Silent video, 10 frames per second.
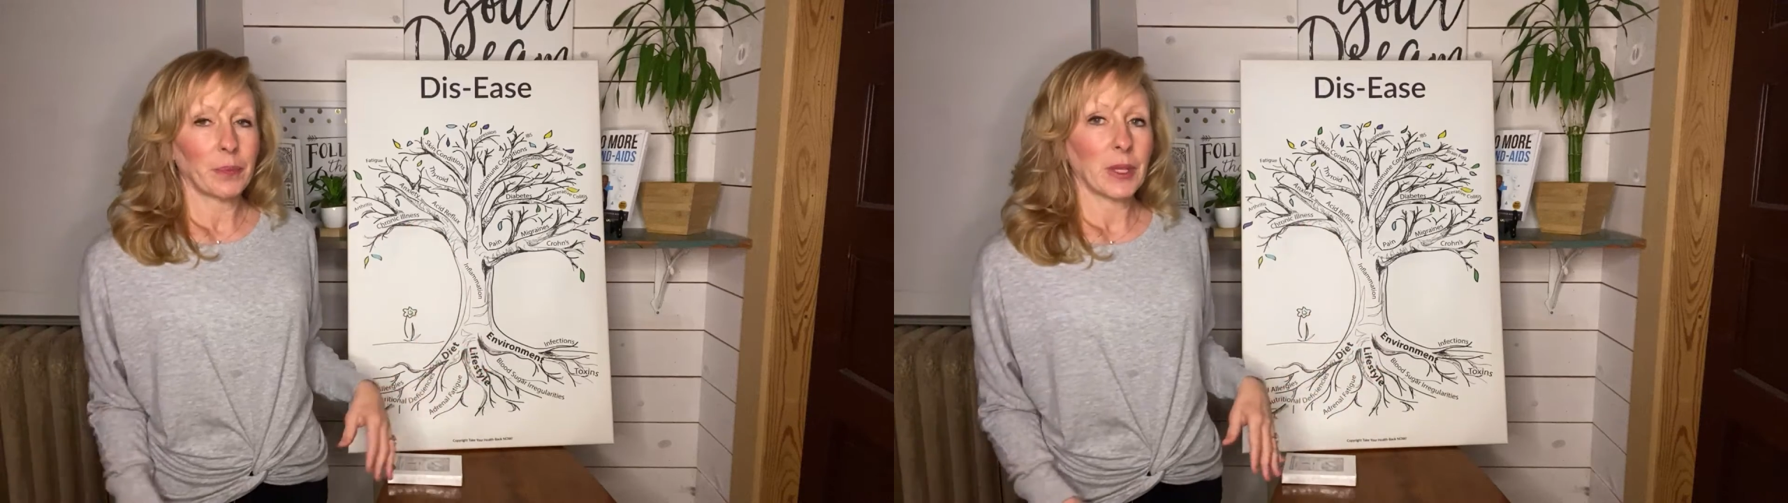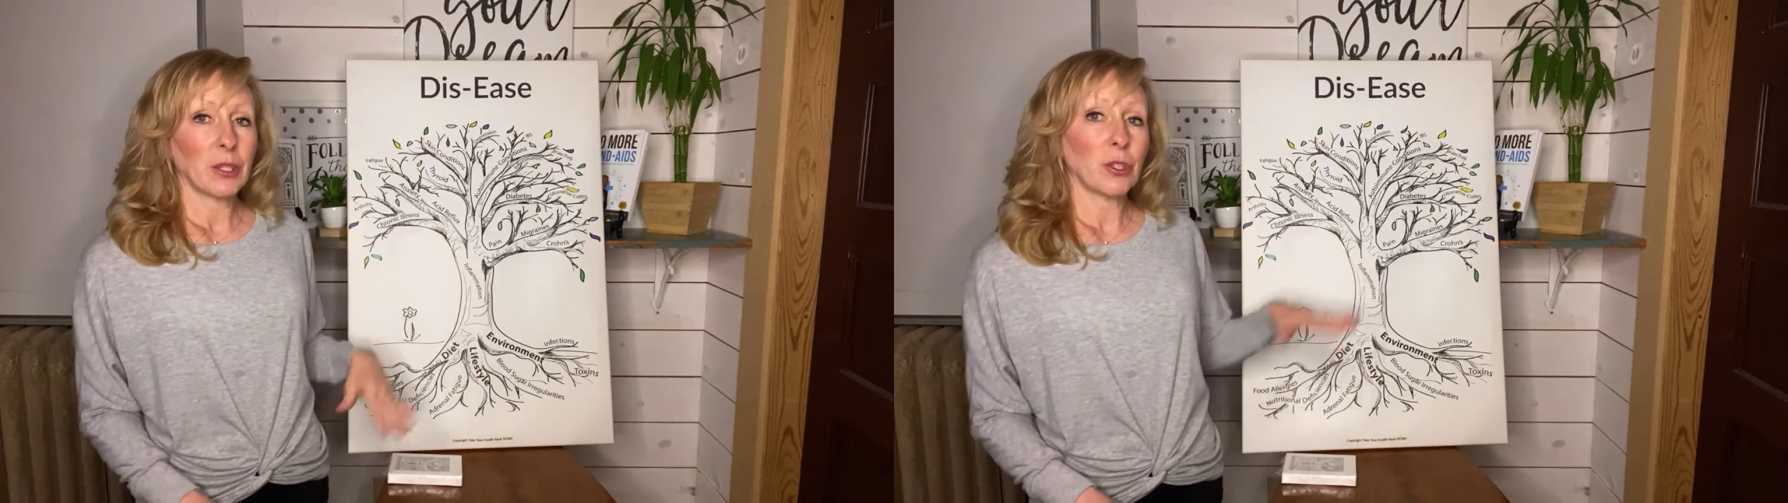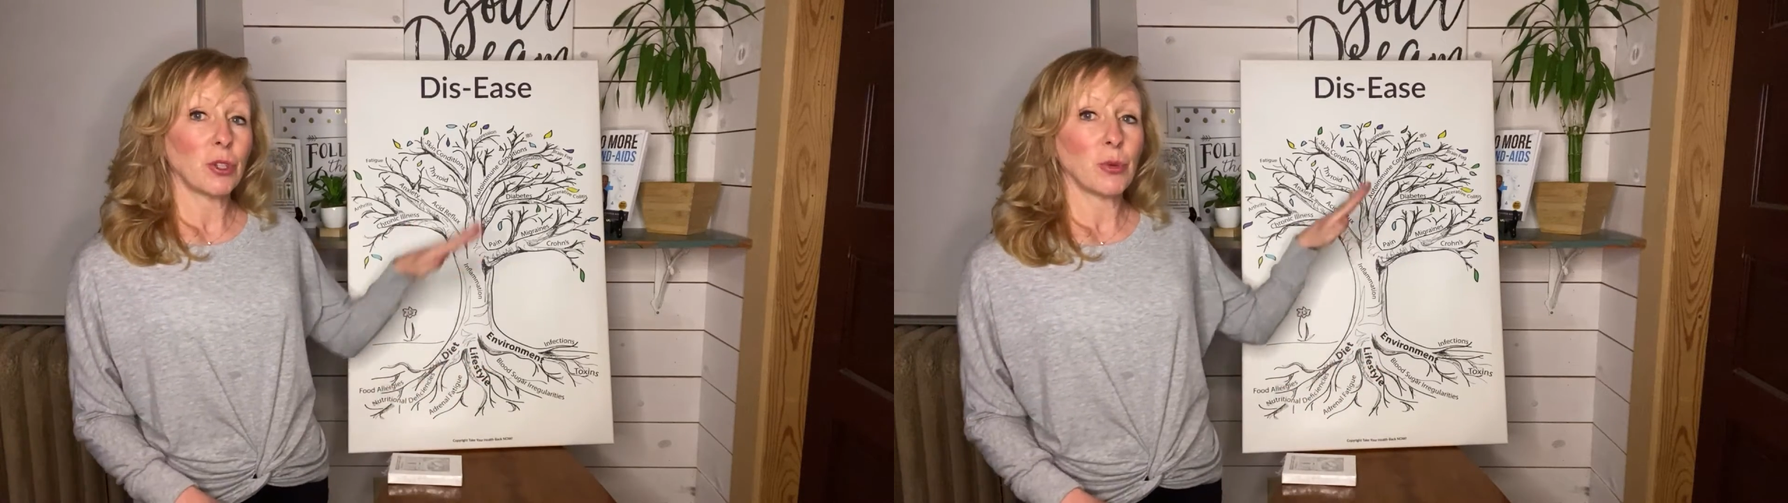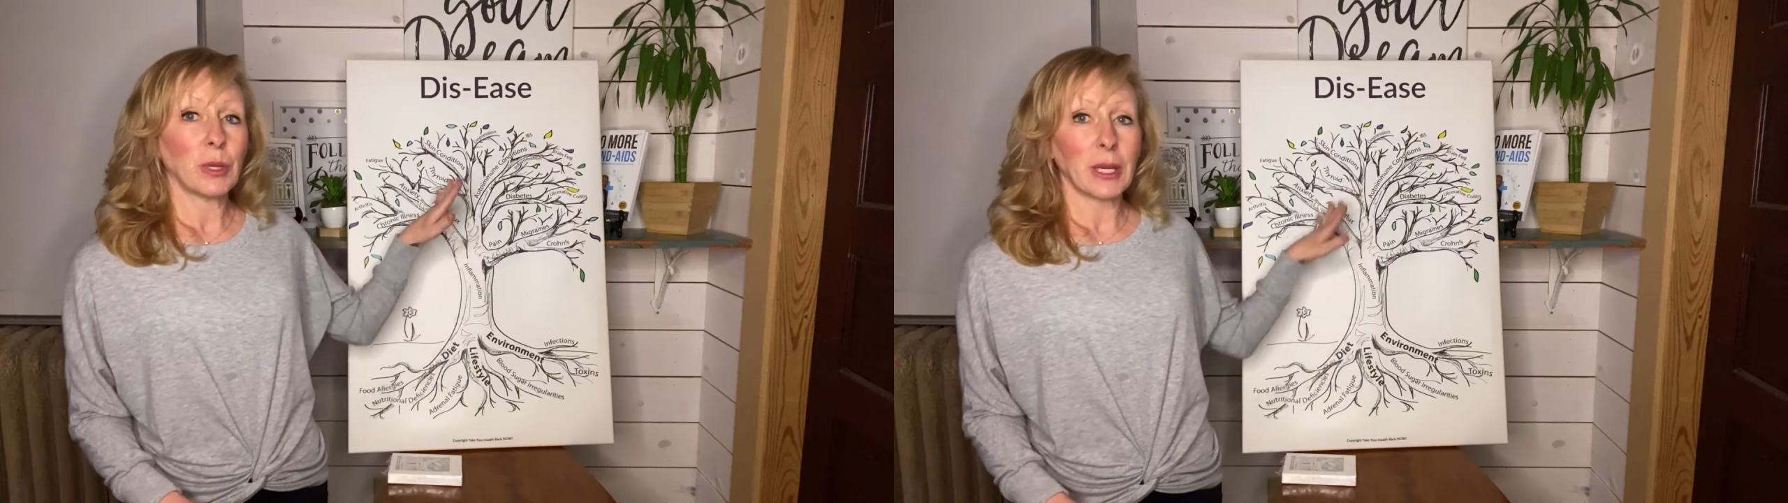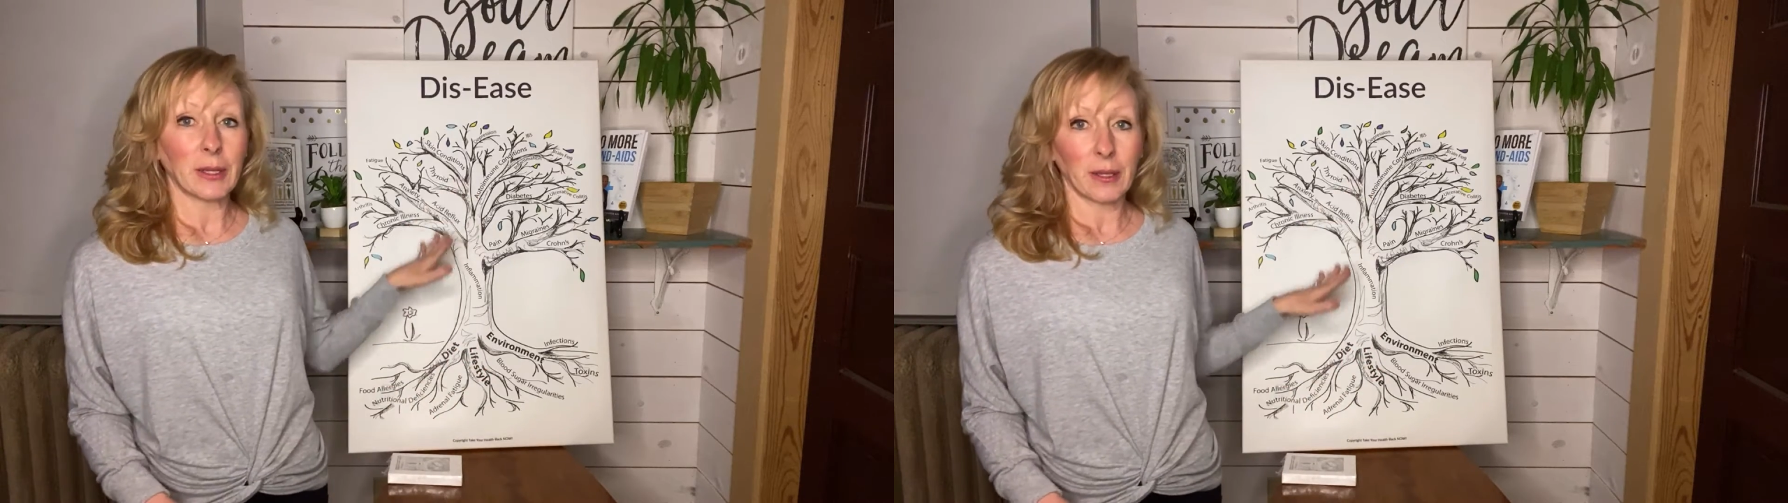this is
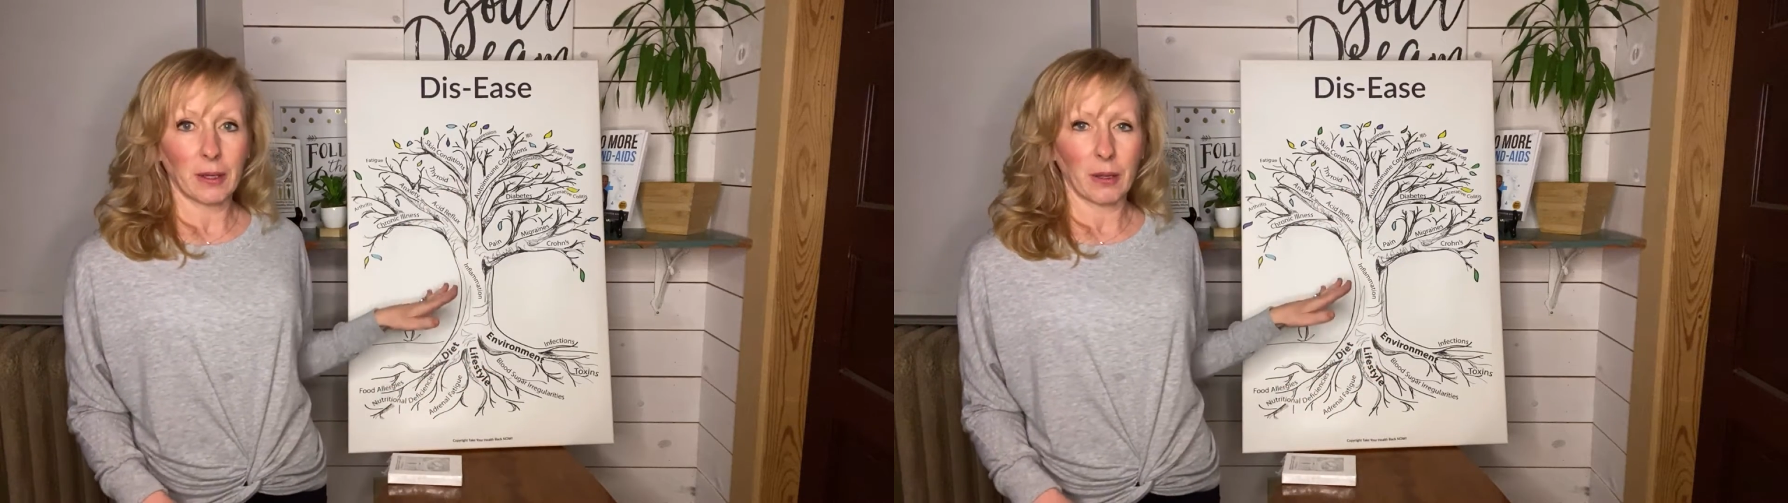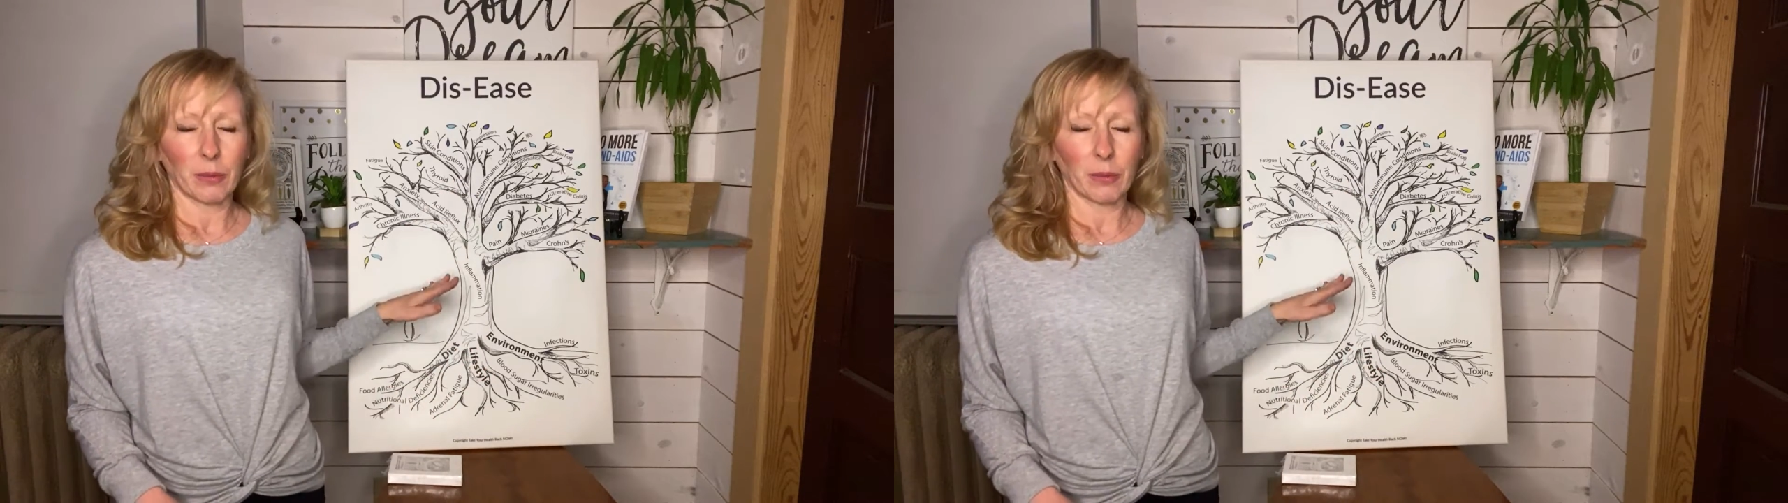unique to them.